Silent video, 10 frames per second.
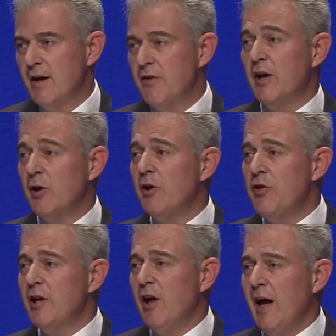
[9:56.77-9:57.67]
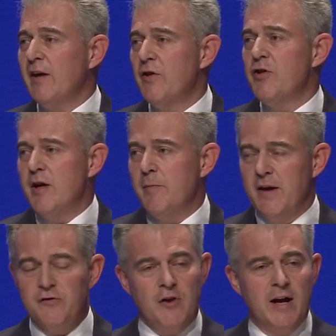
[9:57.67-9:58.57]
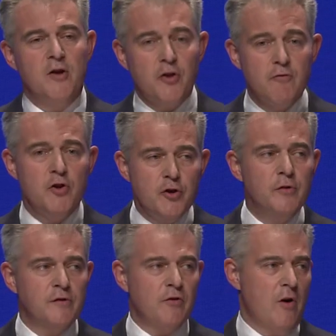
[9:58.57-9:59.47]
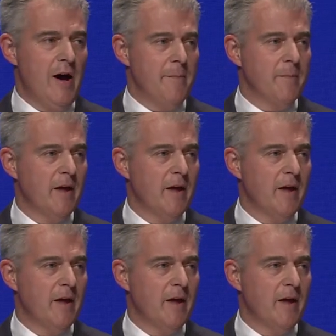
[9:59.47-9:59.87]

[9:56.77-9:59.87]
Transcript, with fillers: technology like the GPS tracking to reduce crime